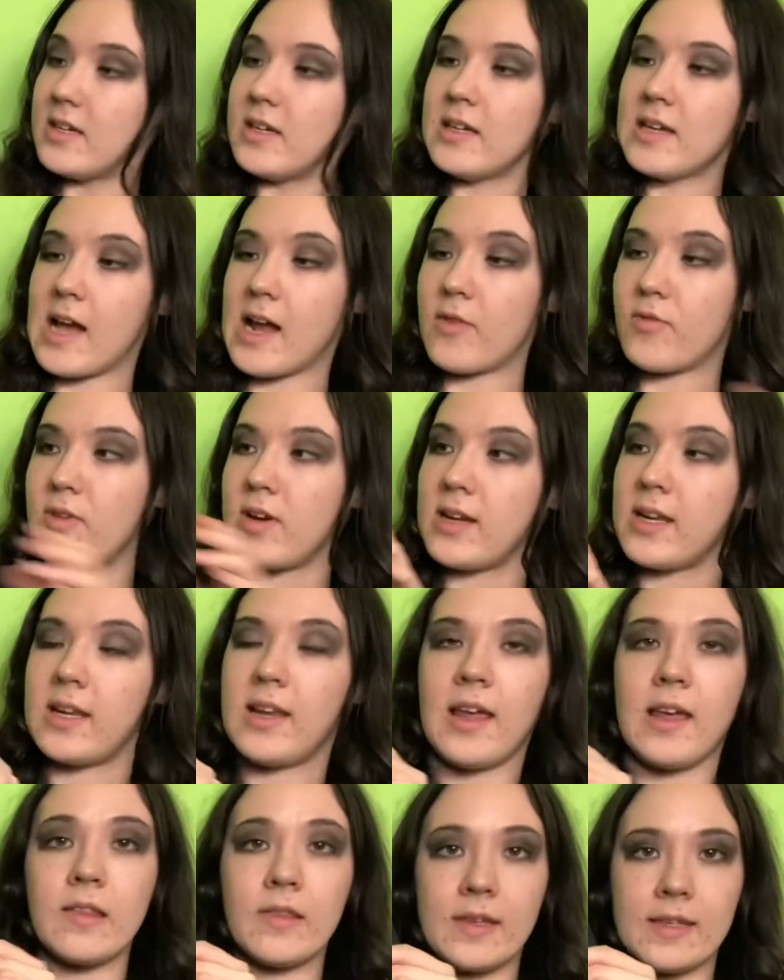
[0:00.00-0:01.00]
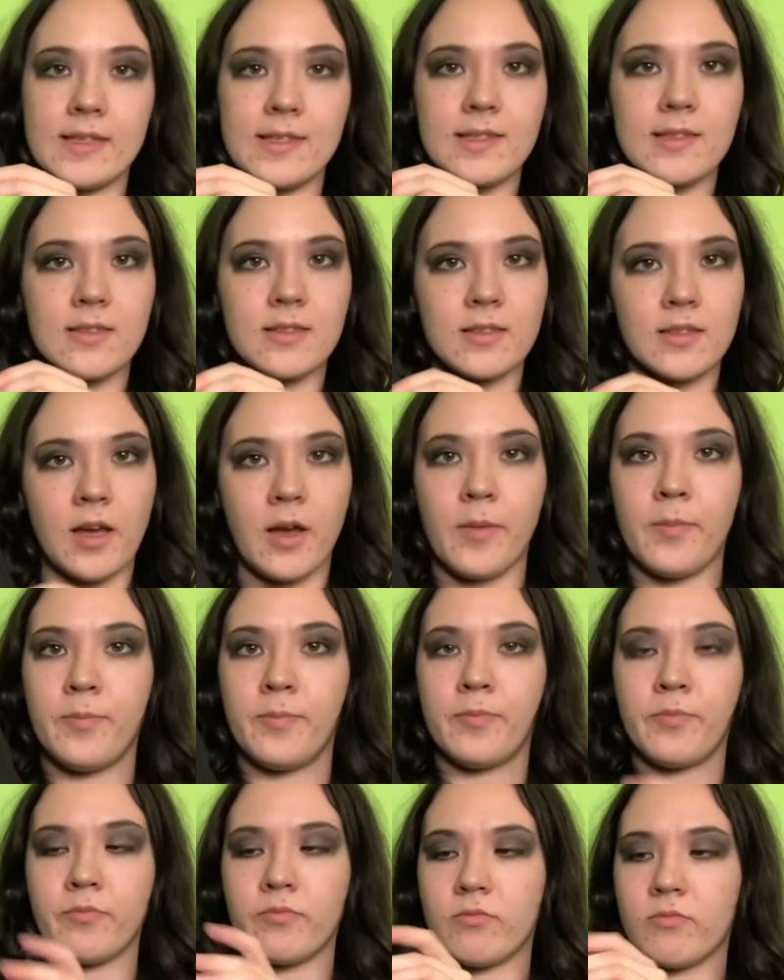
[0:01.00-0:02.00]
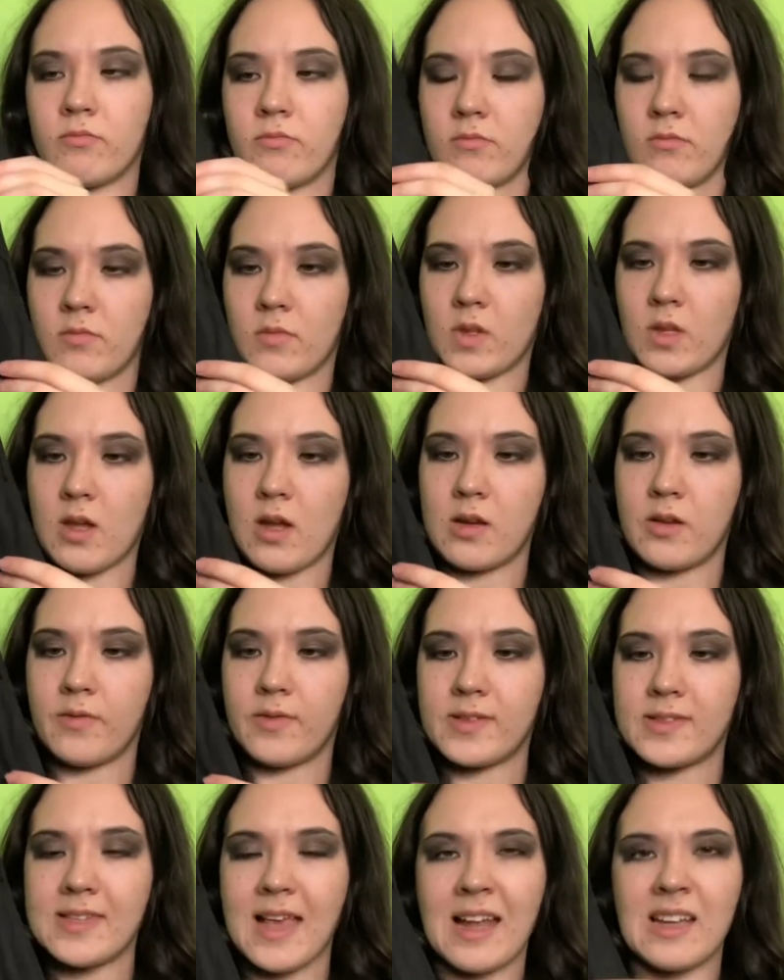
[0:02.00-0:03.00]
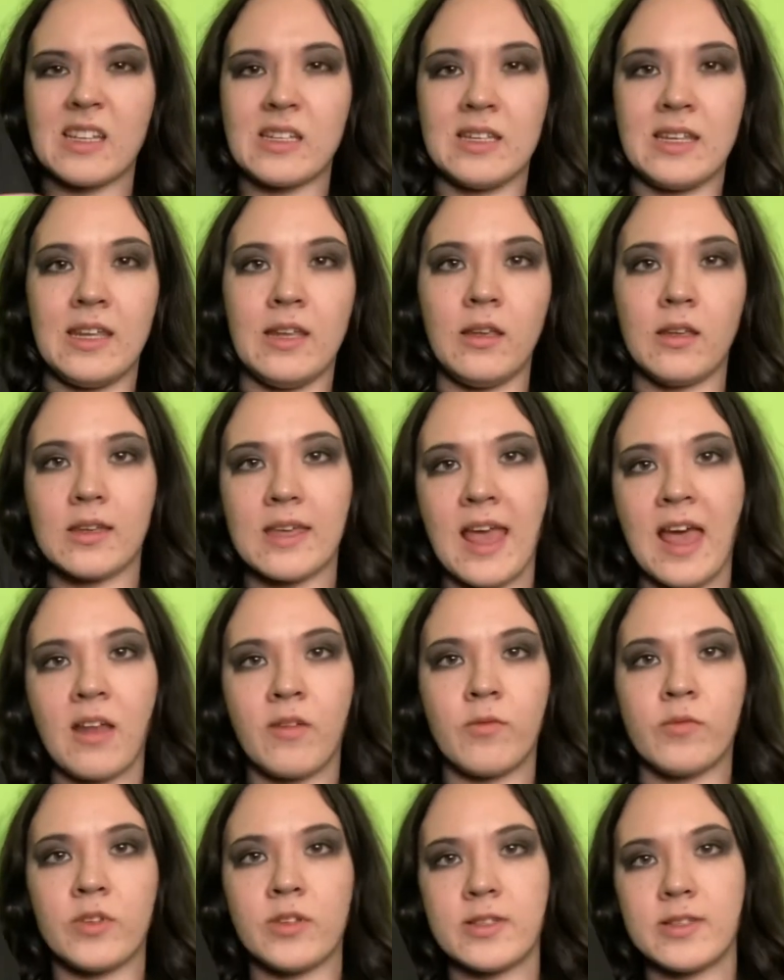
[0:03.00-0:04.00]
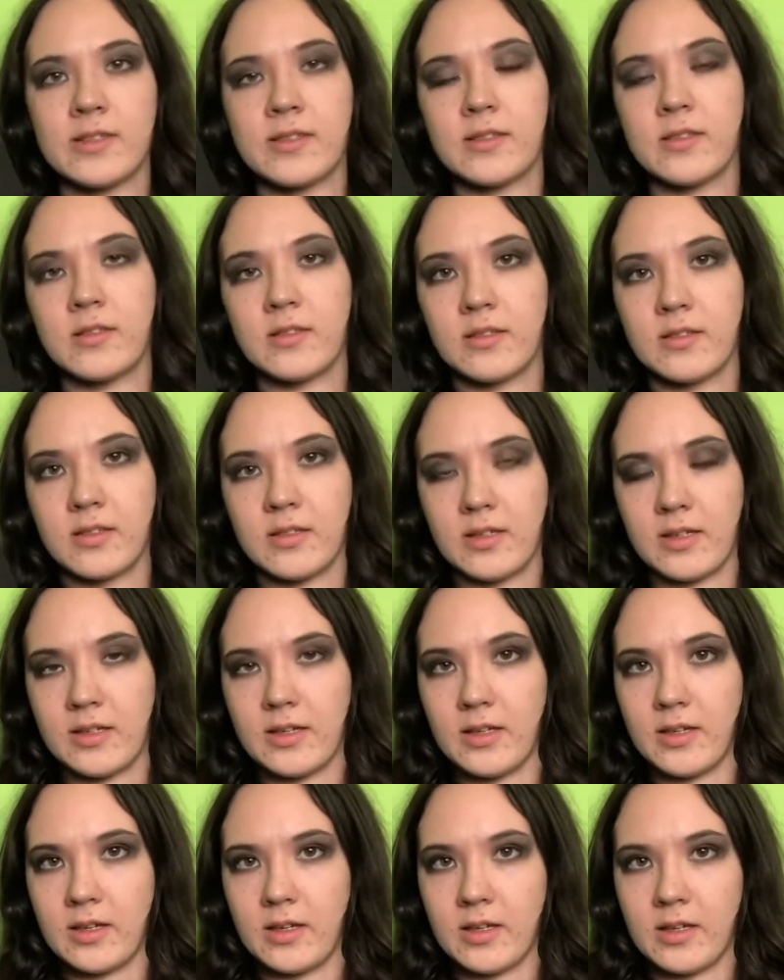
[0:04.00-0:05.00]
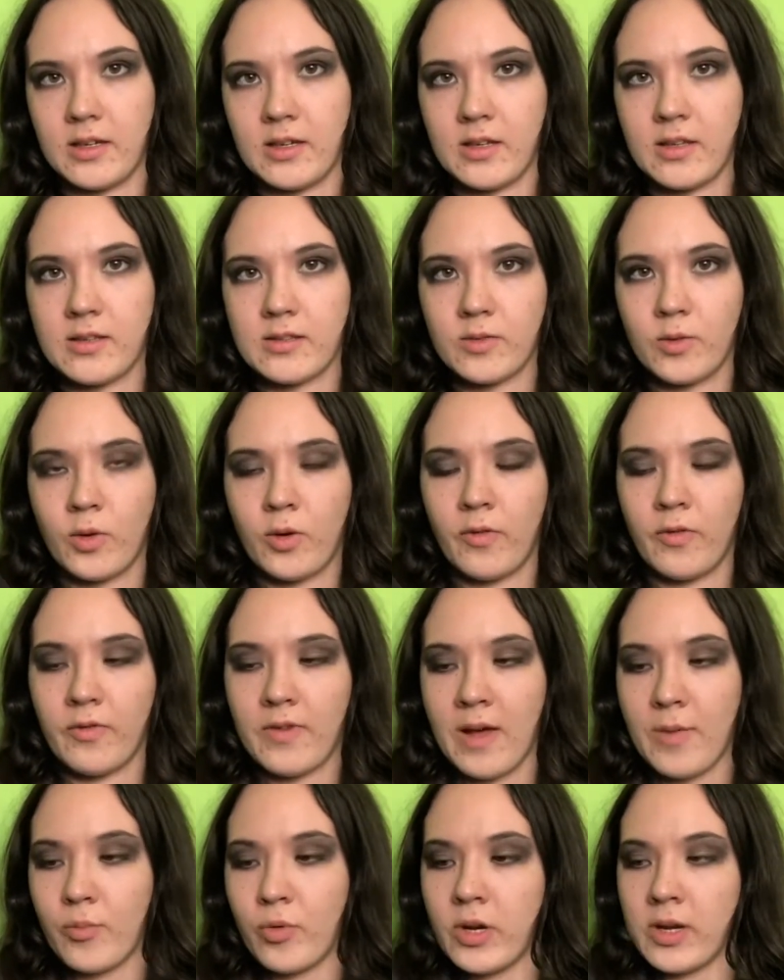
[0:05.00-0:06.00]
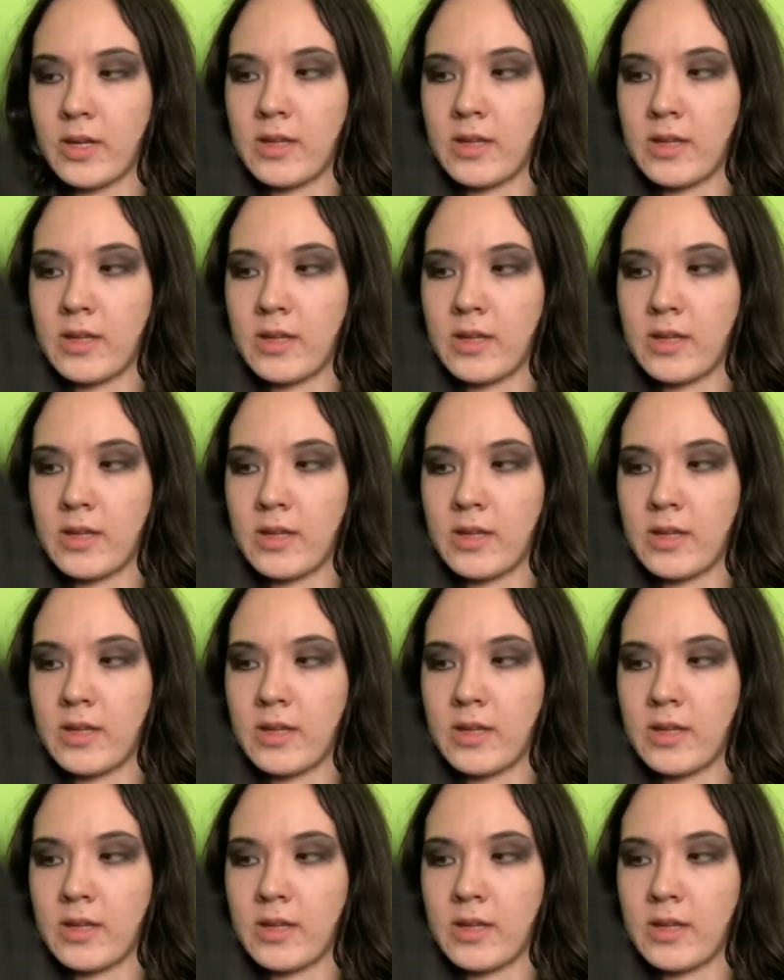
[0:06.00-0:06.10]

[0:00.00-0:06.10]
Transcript: I really like this kind of satiny canvas sort of fabric.